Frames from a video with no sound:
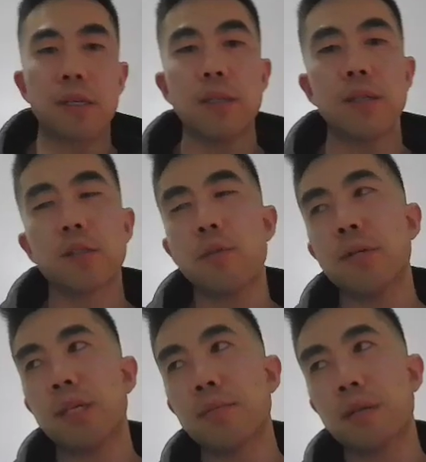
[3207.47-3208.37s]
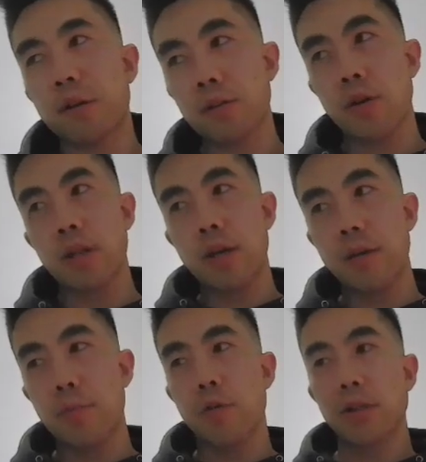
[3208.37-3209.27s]
seems like you're turning
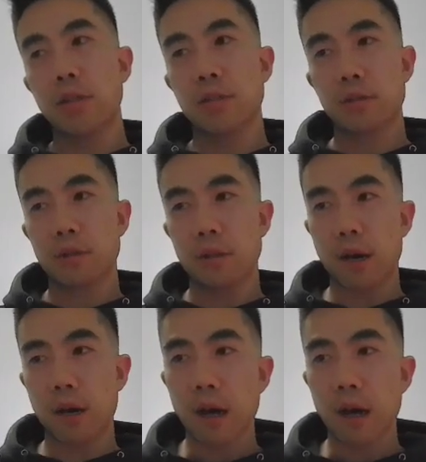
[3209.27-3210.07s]
it more into